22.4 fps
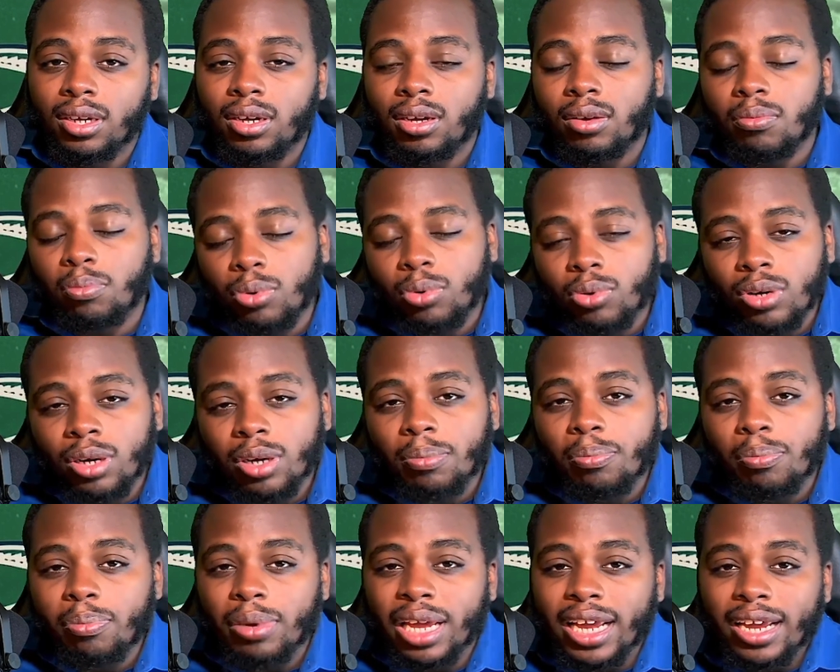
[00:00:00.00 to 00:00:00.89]

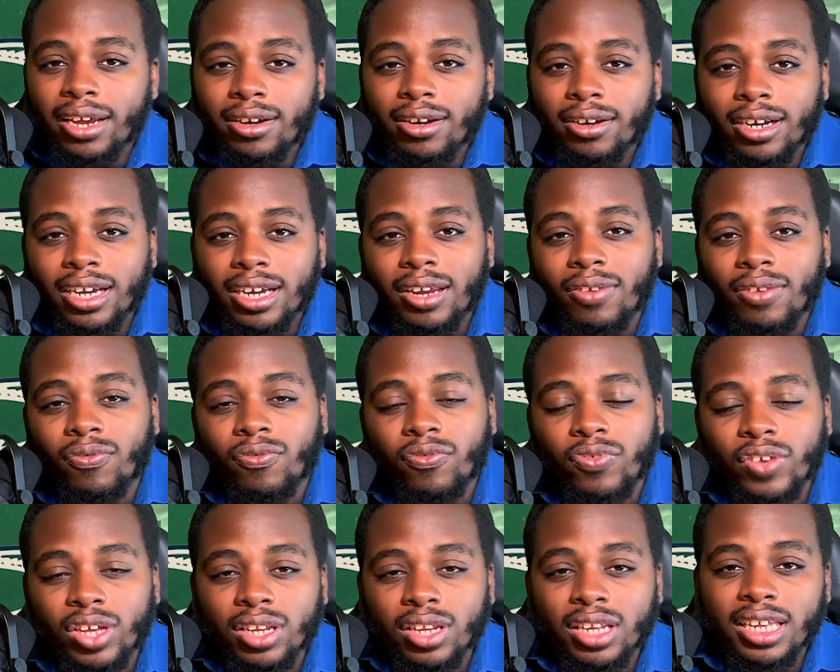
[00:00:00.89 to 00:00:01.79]
Budda Baker can
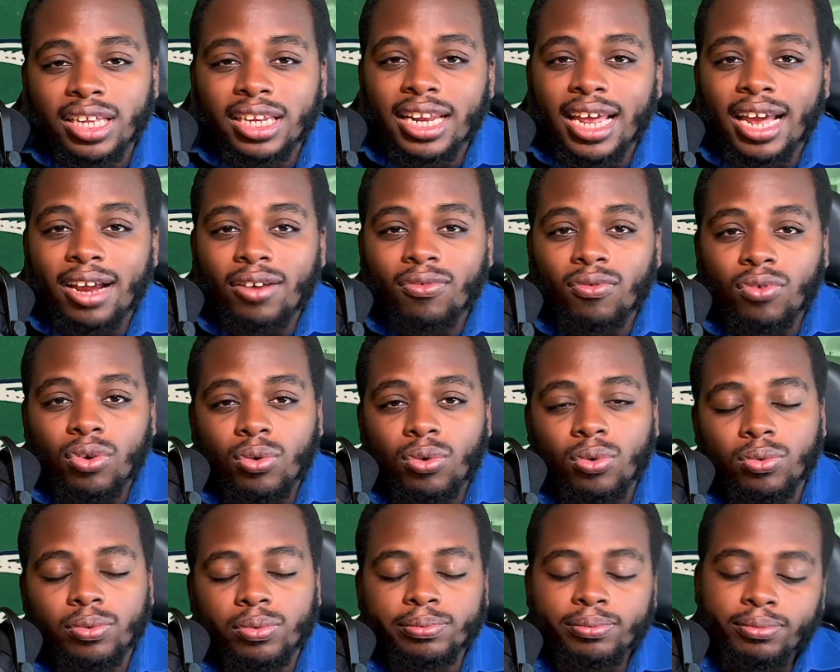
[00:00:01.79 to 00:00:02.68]
fill in that
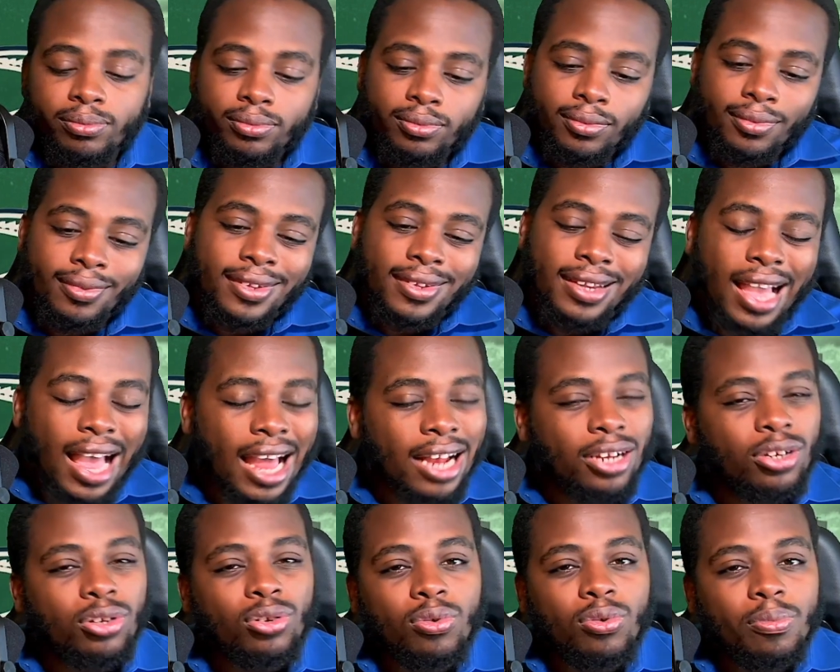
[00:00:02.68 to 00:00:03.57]
role. I
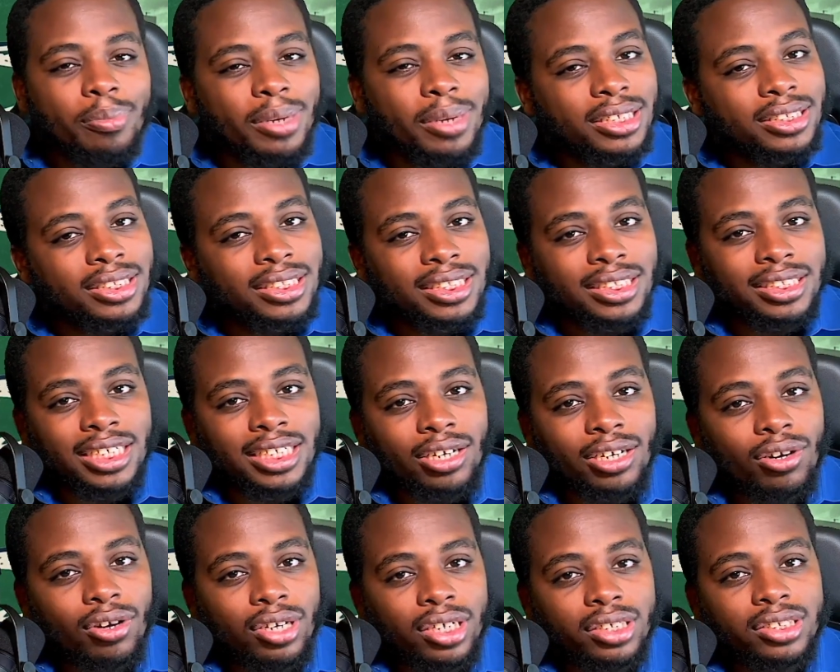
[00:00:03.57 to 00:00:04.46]
do miss CJ
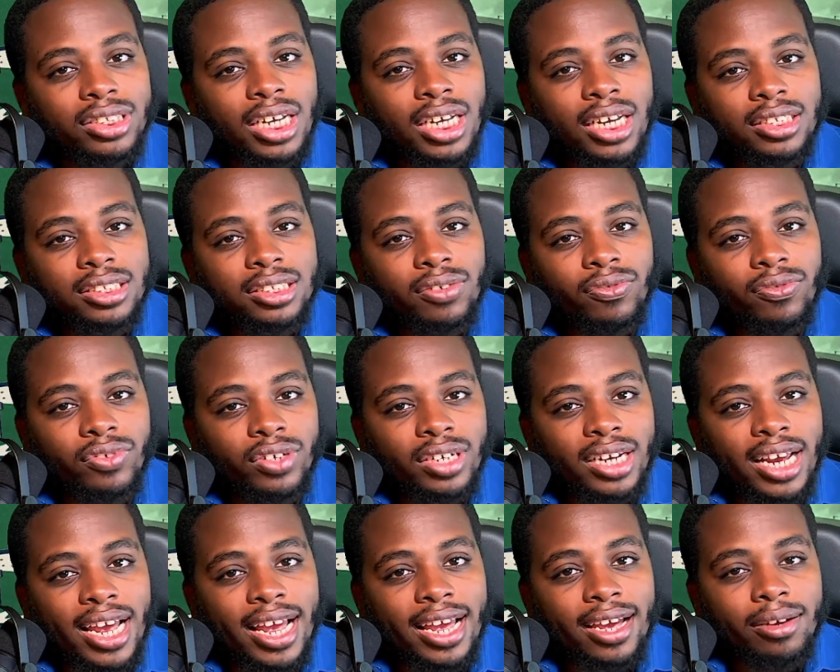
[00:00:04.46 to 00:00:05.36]
Gardner-Johnson for
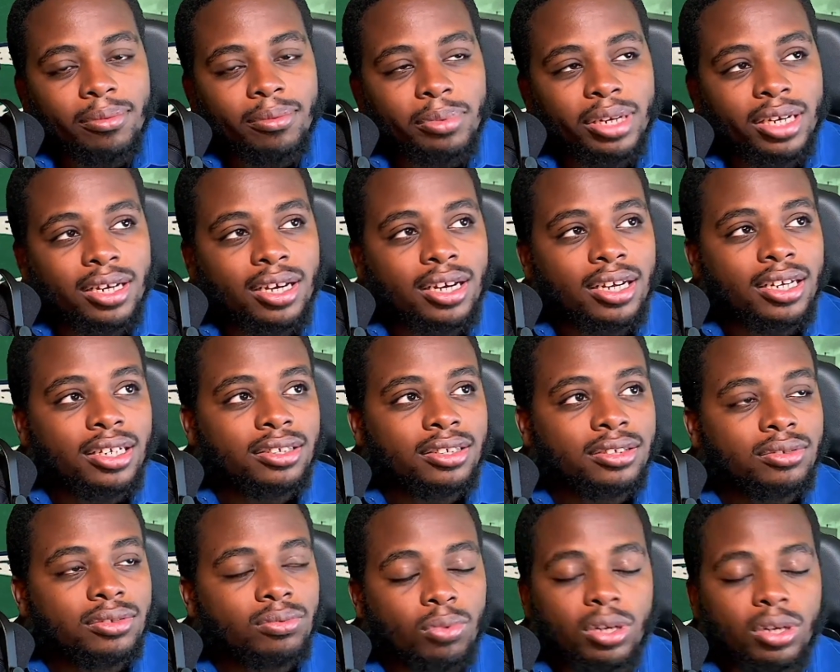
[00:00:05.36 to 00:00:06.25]
that,
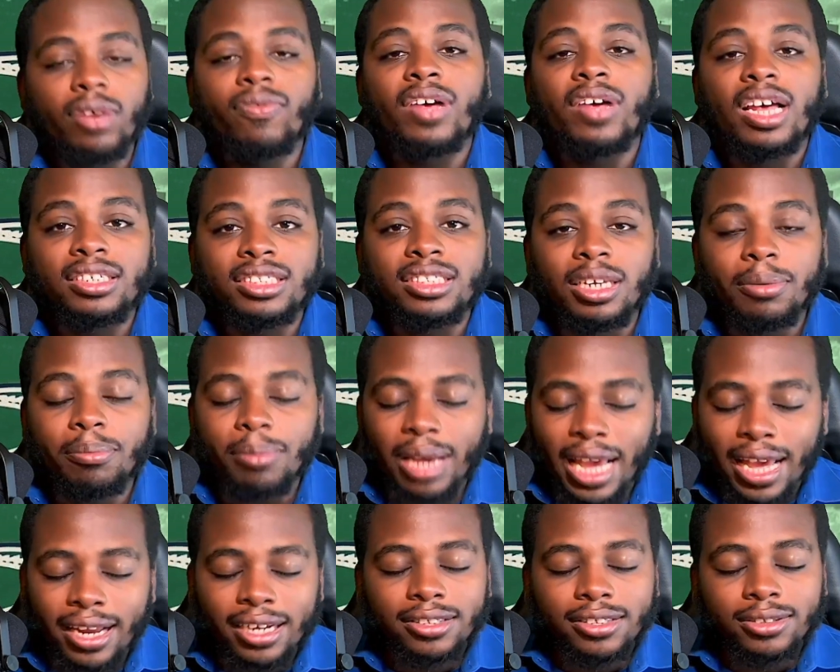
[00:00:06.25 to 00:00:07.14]
because when Avante
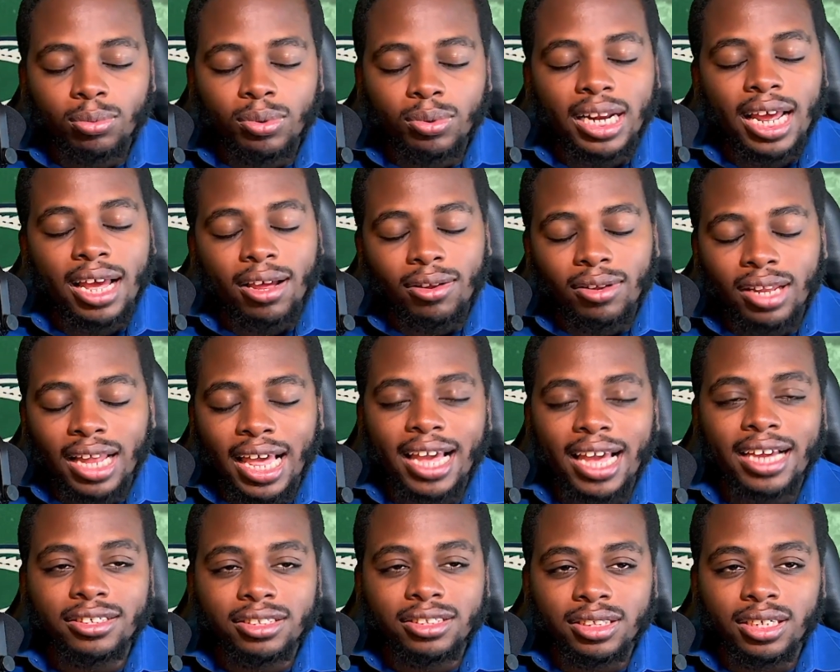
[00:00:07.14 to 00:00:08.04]
Maddox went out
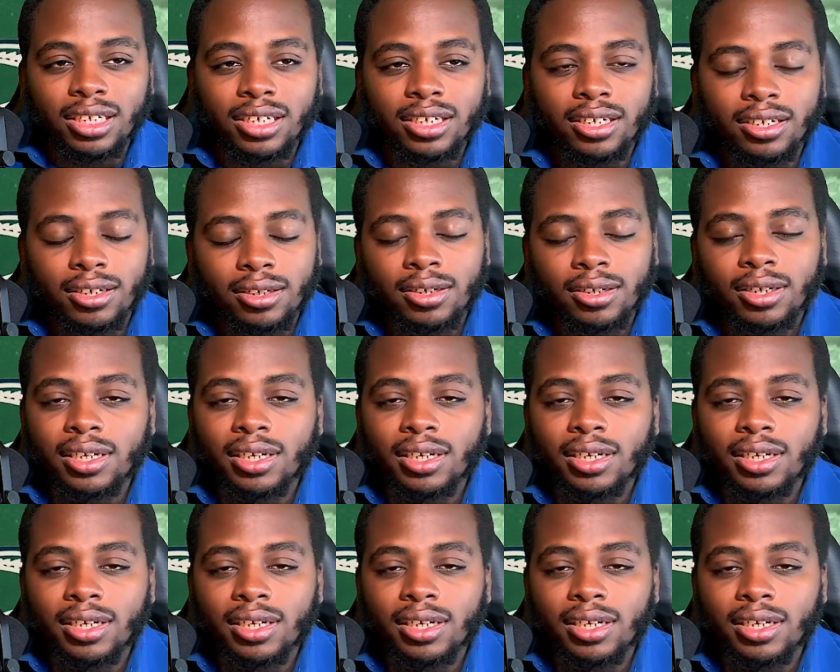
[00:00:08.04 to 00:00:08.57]
last year,